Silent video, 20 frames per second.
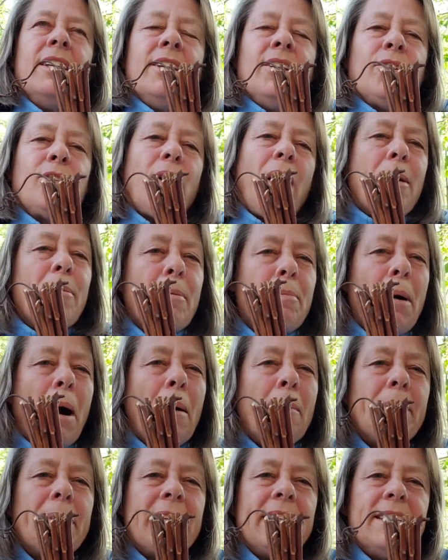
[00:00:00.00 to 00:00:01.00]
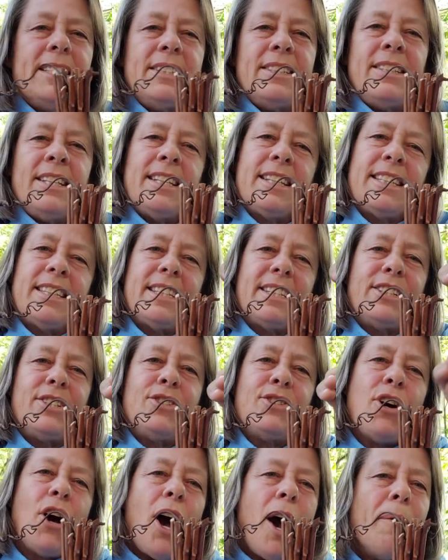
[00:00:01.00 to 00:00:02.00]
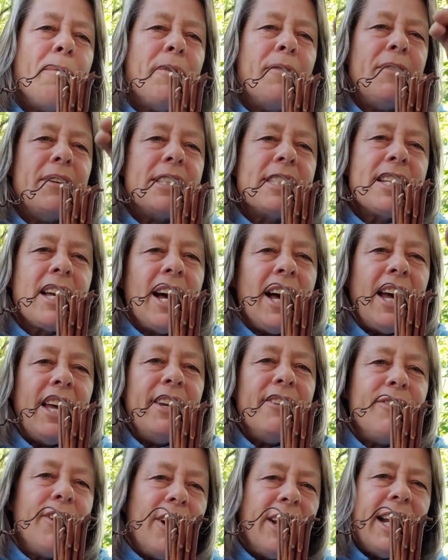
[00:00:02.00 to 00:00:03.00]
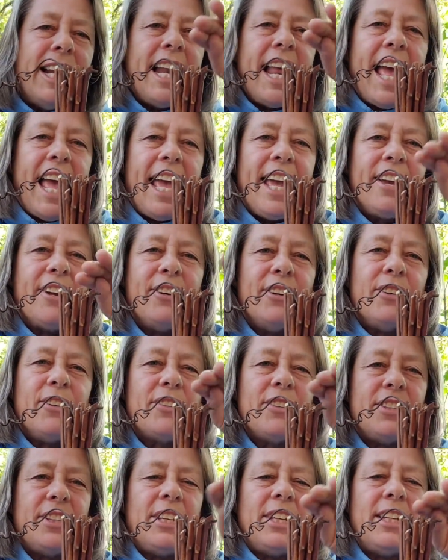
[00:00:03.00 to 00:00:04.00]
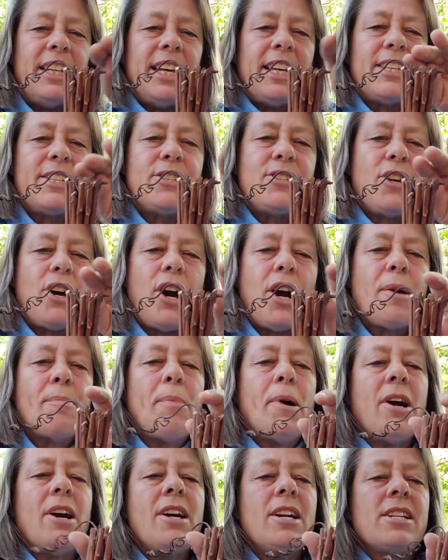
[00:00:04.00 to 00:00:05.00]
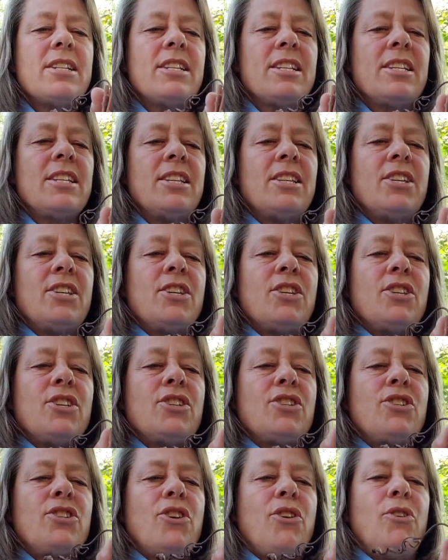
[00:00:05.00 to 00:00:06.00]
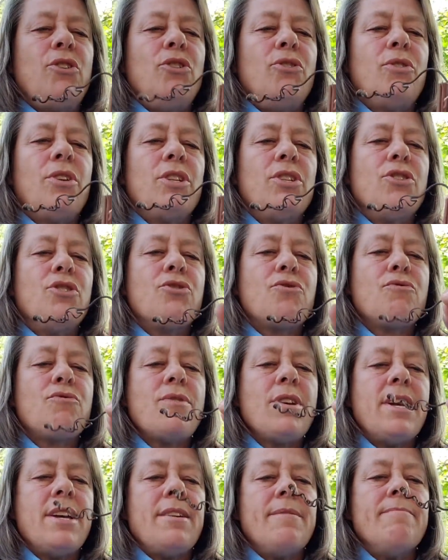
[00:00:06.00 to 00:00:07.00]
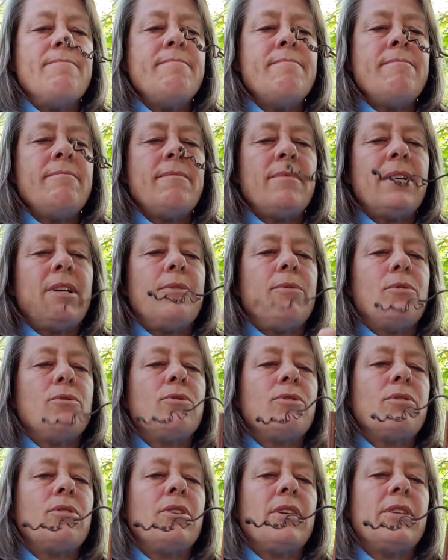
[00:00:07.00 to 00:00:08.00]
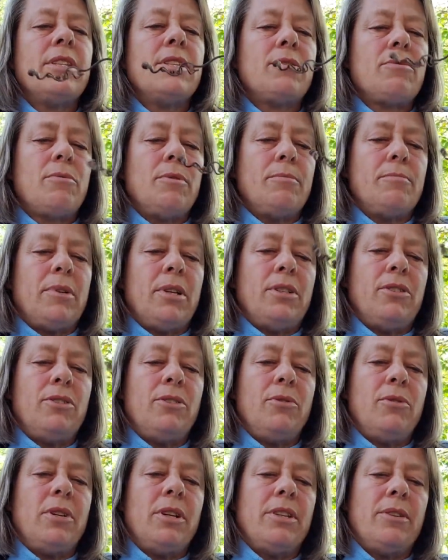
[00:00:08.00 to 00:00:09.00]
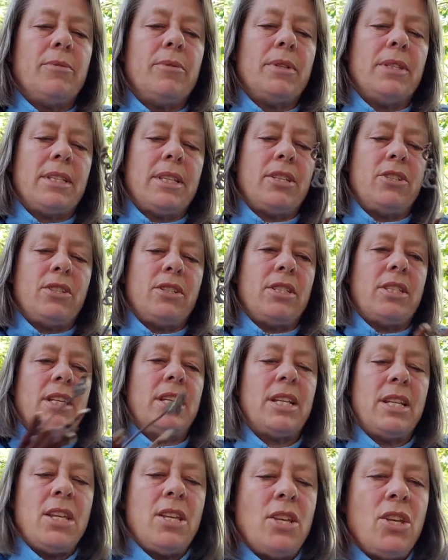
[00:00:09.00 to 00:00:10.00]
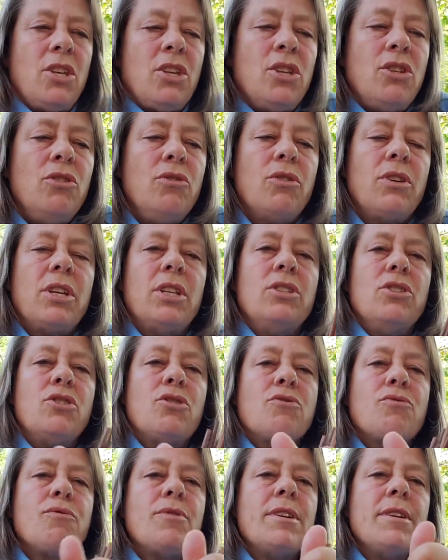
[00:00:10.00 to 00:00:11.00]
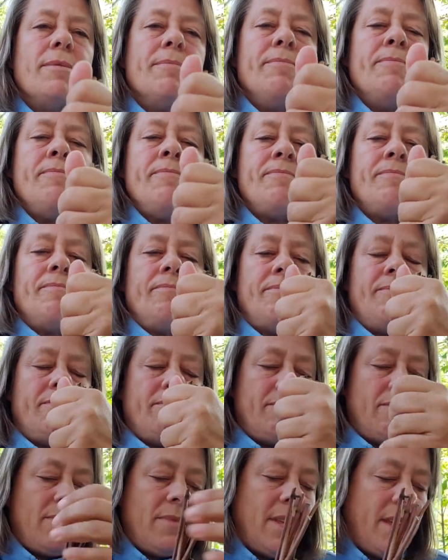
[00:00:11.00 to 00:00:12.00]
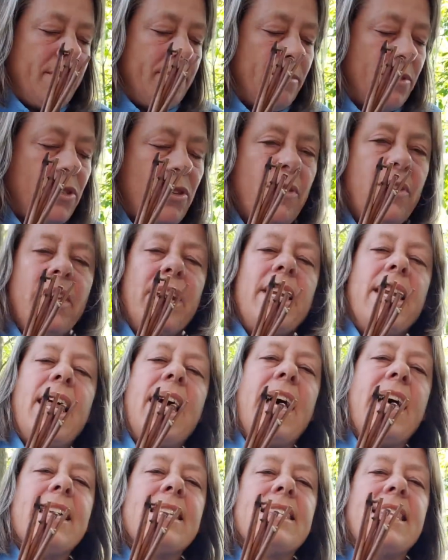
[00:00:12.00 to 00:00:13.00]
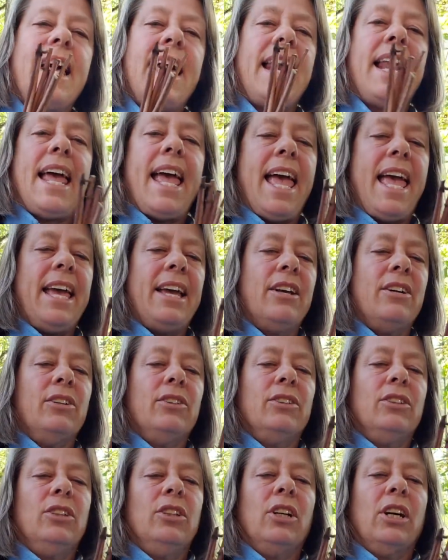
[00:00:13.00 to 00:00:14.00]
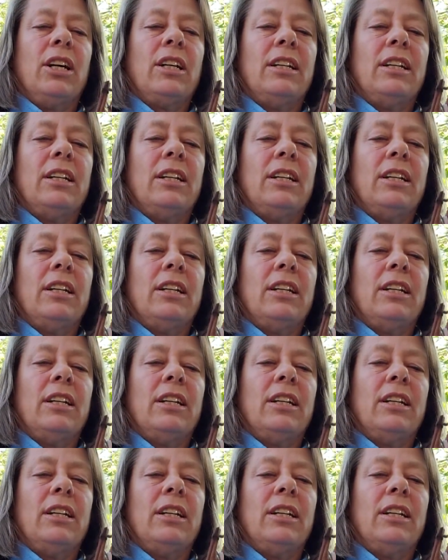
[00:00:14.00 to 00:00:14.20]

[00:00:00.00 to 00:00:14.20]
grab a pumpkin, the top of it's kind of on an angle, the stalk part? So you can trim, I won't do it on this one, but I'll do it on the ones I just did. You can trim them so that it has that angled look.